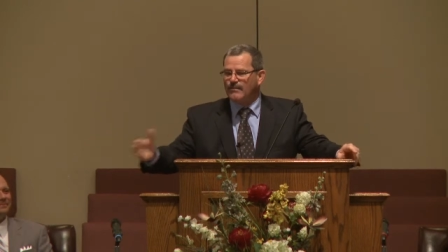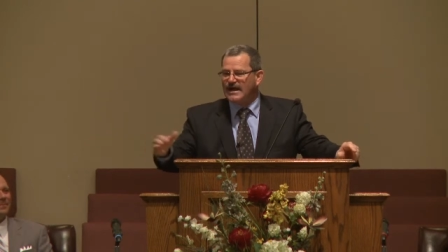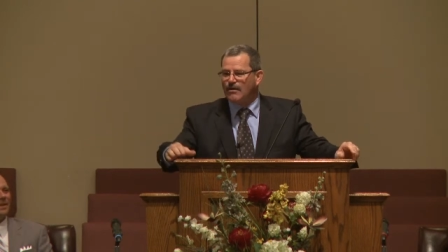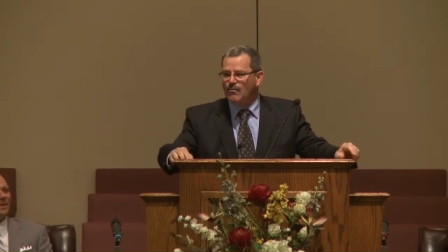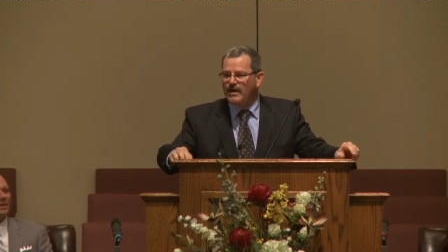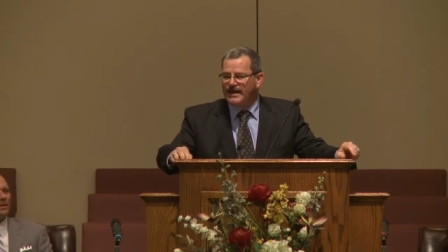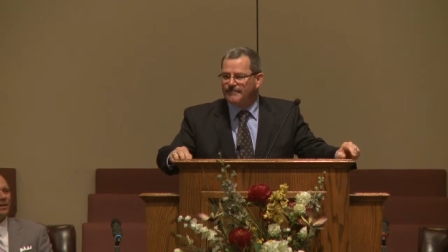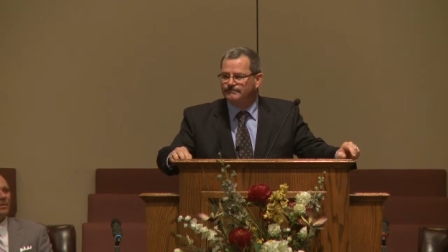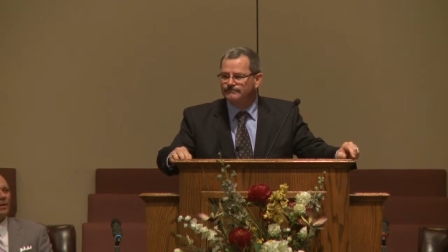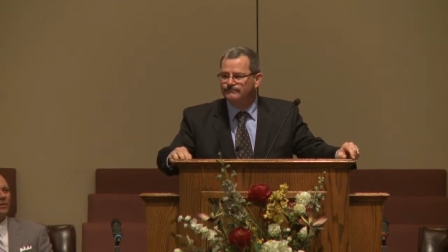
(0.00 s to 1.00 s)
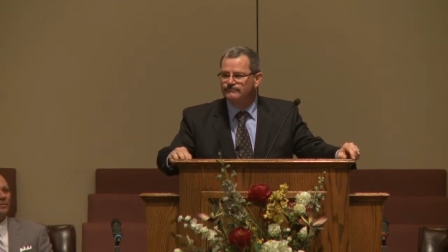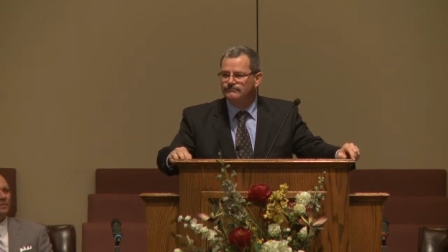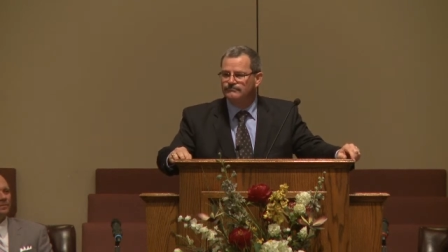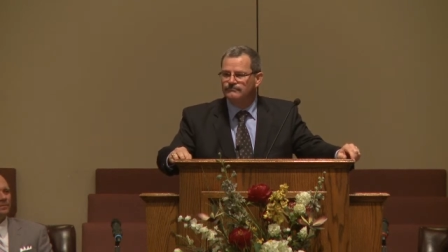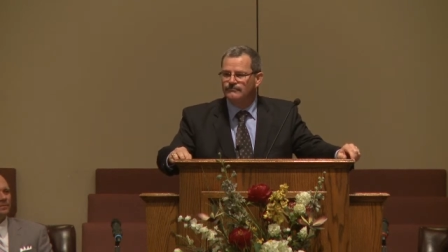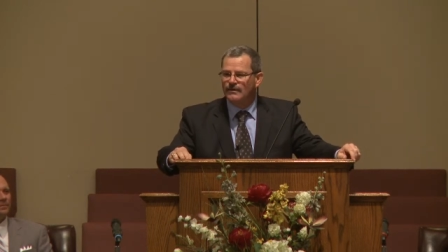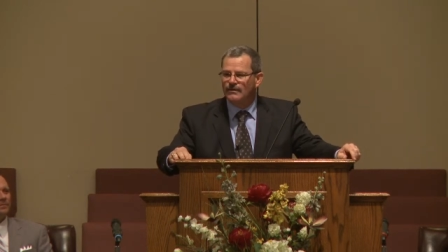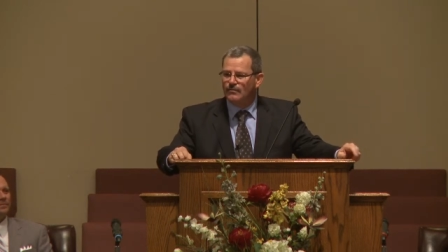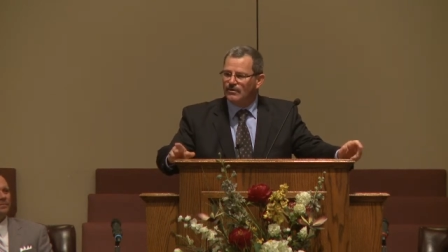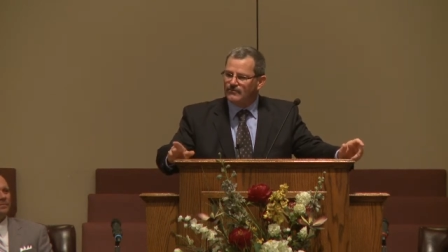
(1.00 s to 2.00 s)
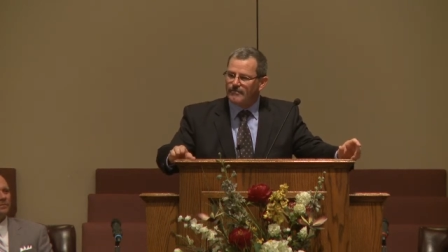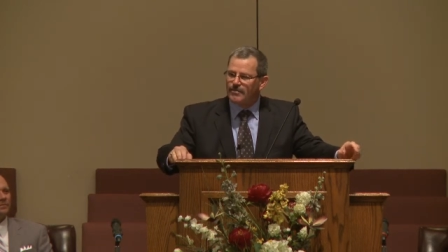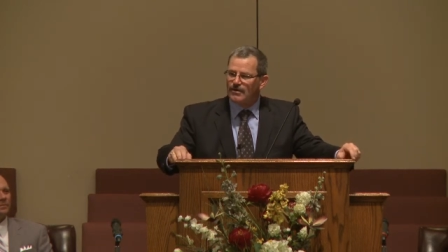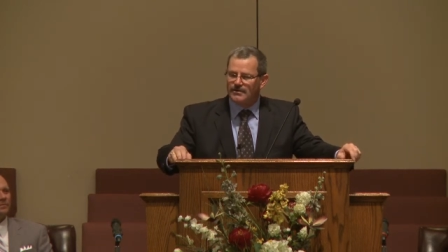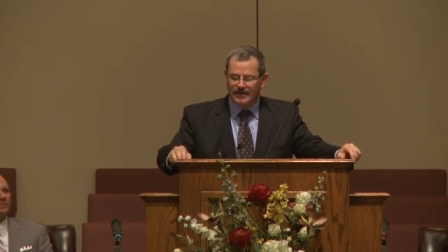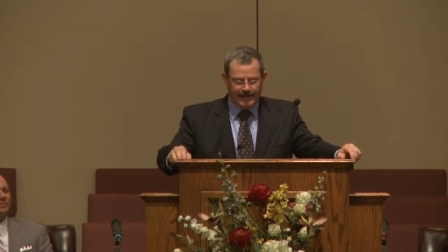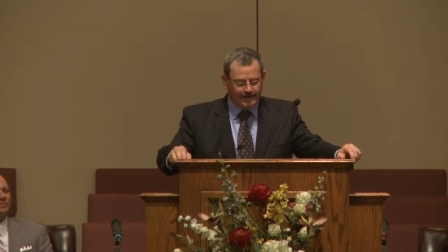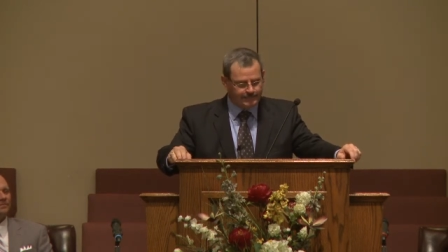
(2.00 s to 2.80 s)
We got to win him. Where's our burden at?